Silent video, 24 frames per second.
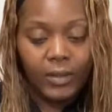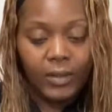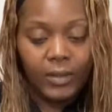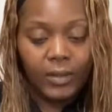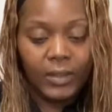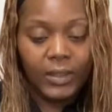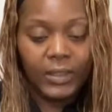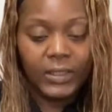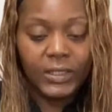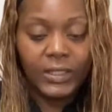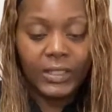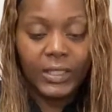
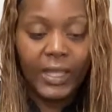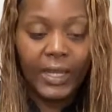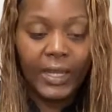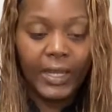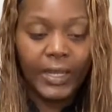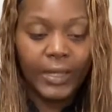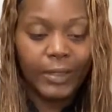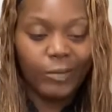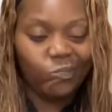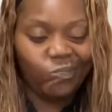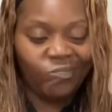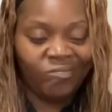it's
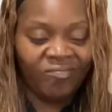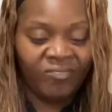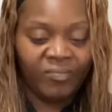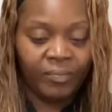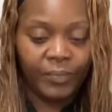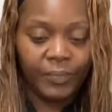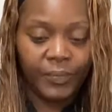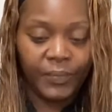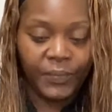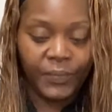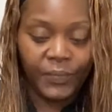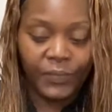like
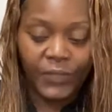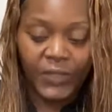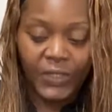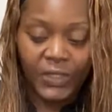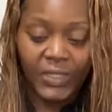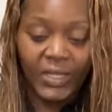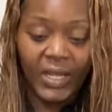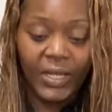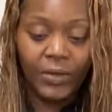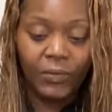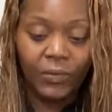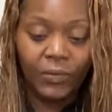
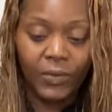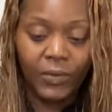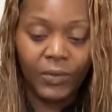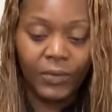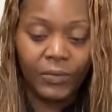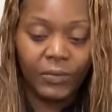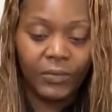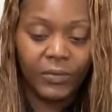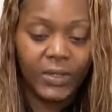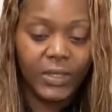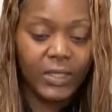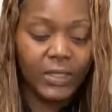I didn't want to
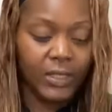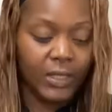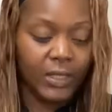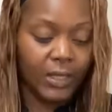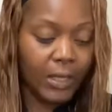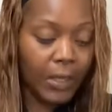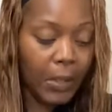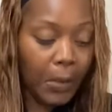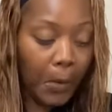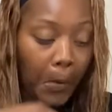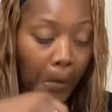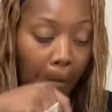read
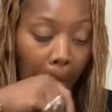that.